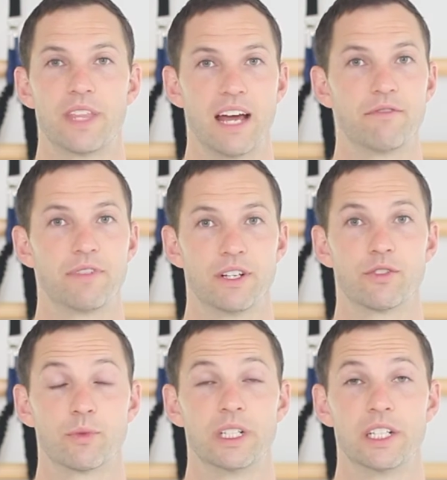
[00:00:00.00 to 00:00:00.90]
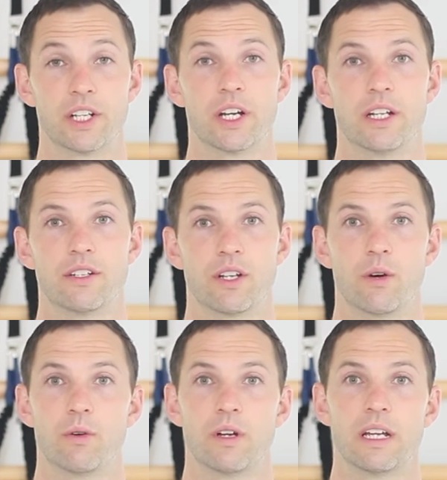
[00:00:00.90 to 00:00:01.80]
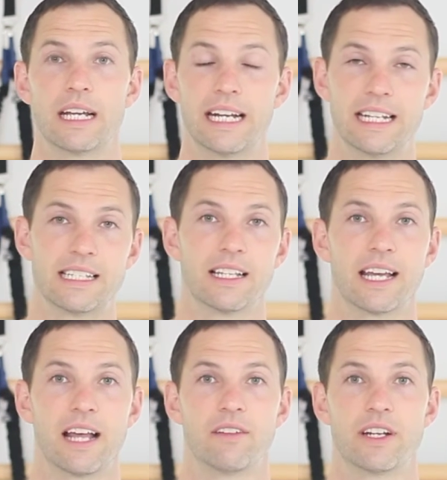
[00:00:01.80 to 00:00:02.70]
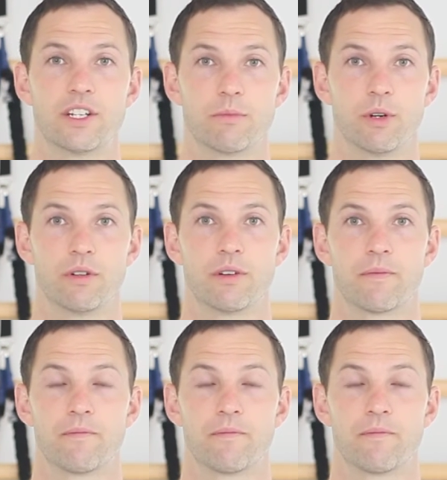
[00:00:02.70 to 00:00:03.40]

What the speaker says: that feels really good. So it instantly elevates your mood.